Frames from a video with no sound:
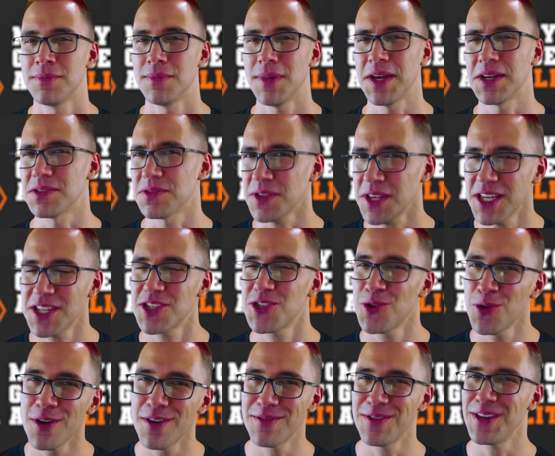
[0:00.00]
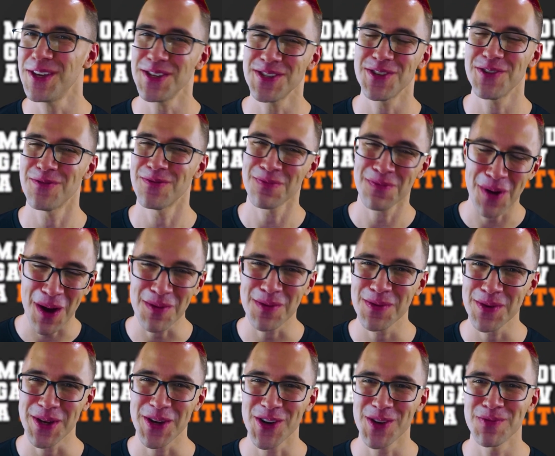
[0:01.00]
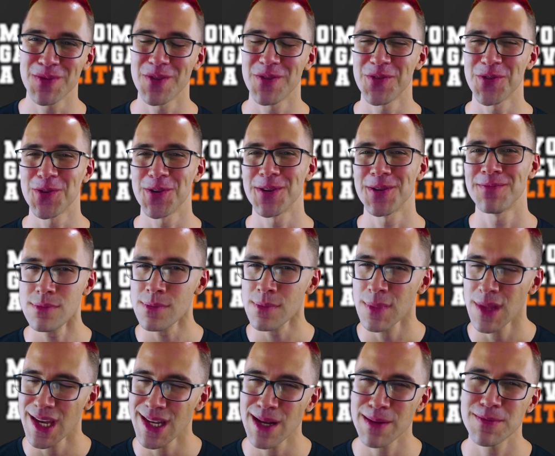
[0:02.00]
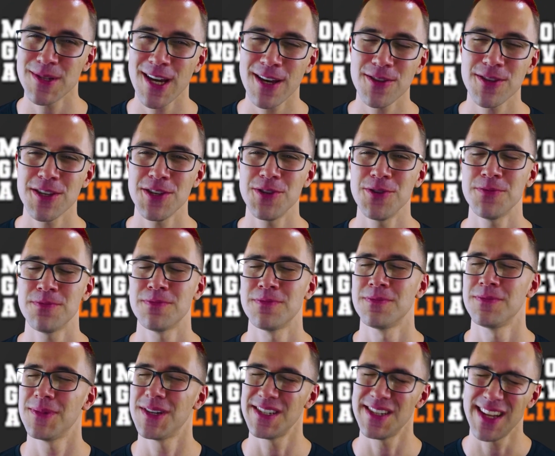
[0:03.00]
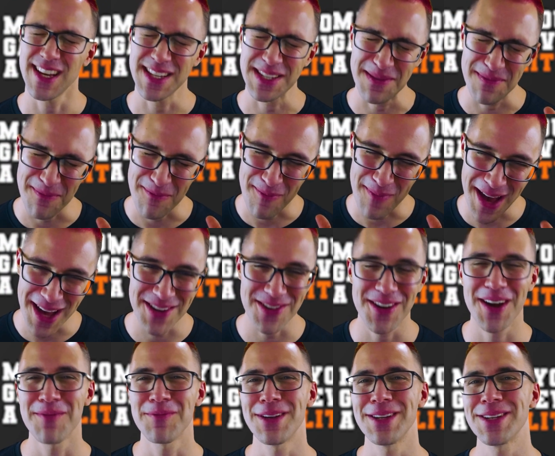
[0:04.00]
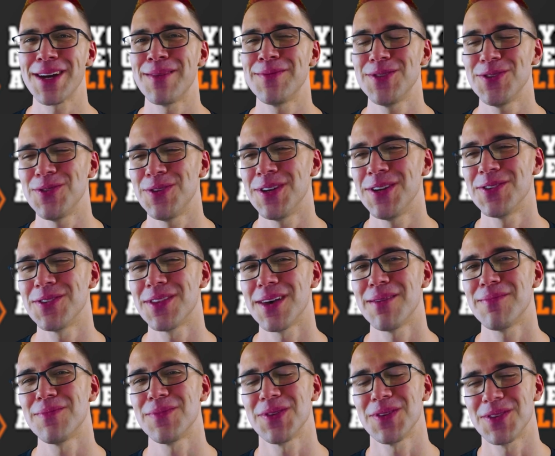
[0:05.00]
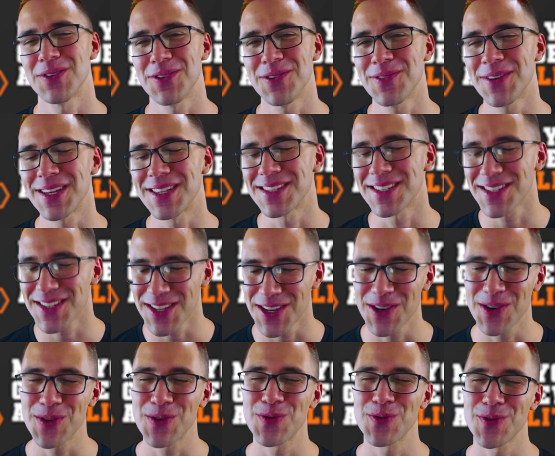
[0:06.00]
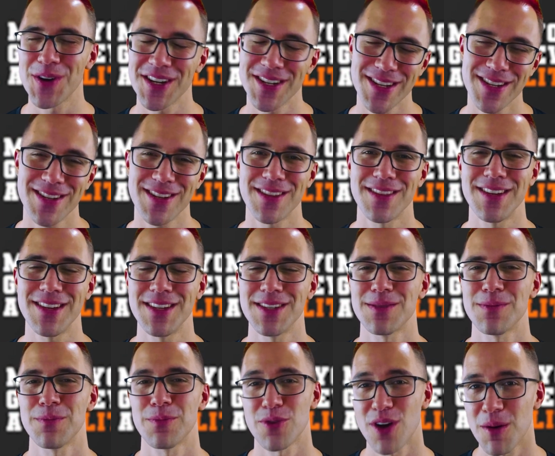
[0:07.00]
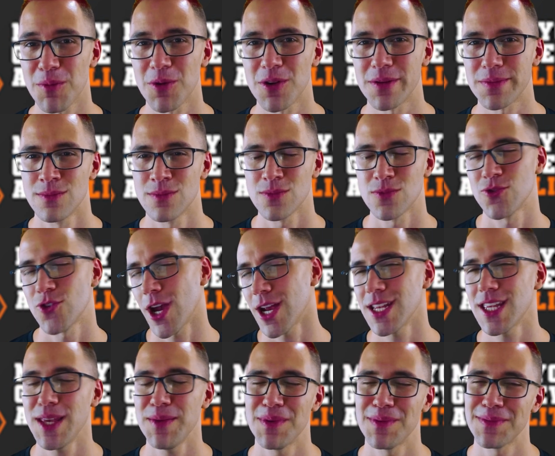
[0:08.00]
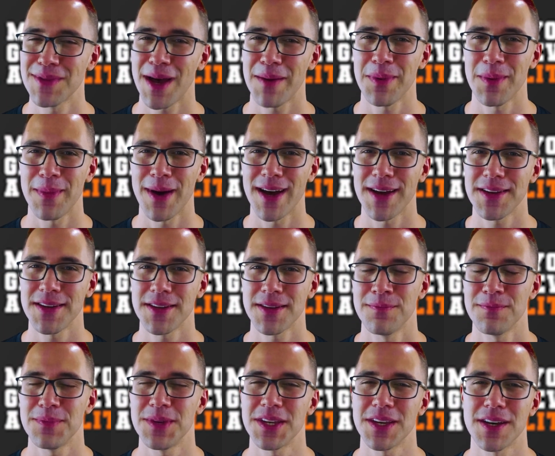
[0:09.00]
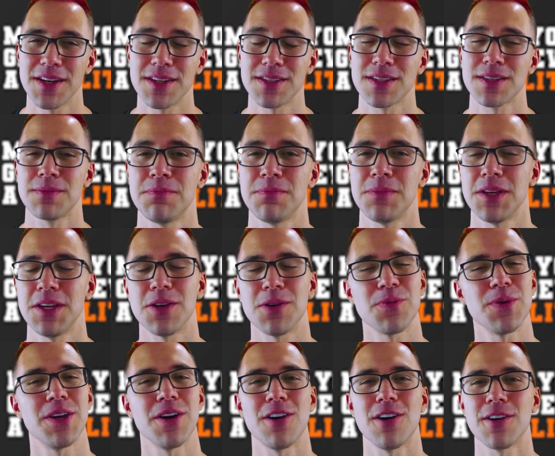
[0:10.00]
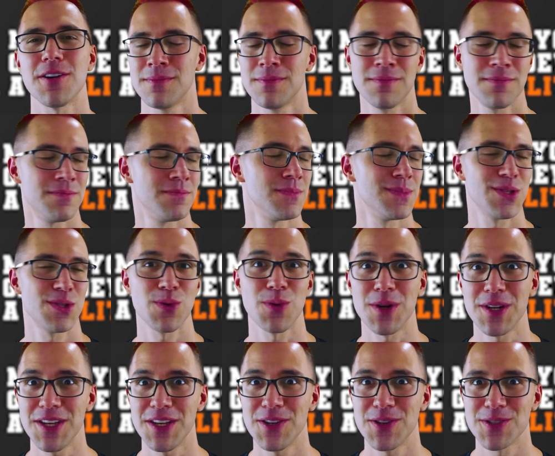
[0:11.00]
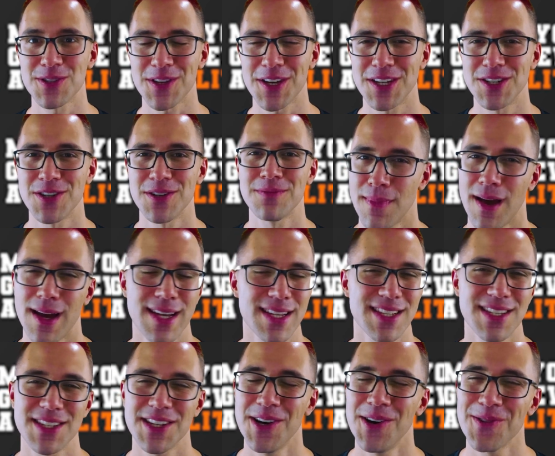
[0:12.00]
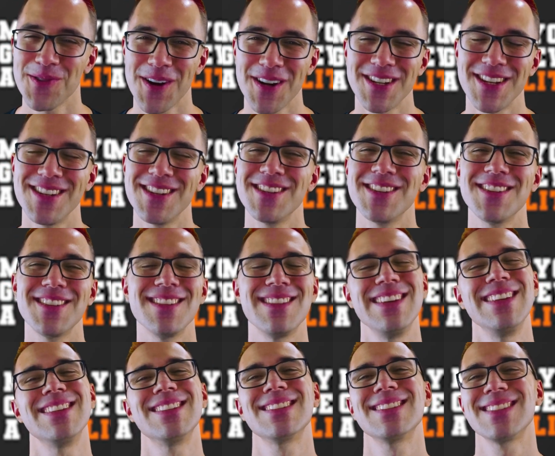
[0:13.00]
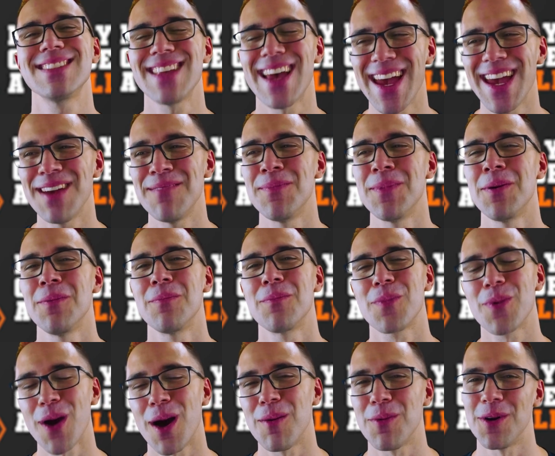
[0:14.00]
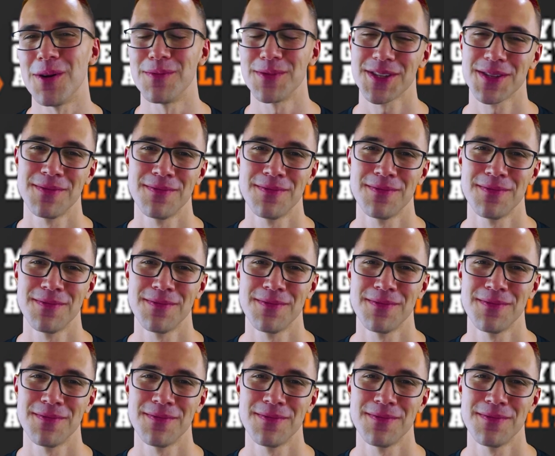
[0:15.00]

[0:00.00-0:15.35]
At least two of these you've probably heard before, and I'm telling you, it doesn't matter how many times you hear them, you can still run into these problems. Try to keep them top of mind because here we are, twenty years later, I still run into these same problems.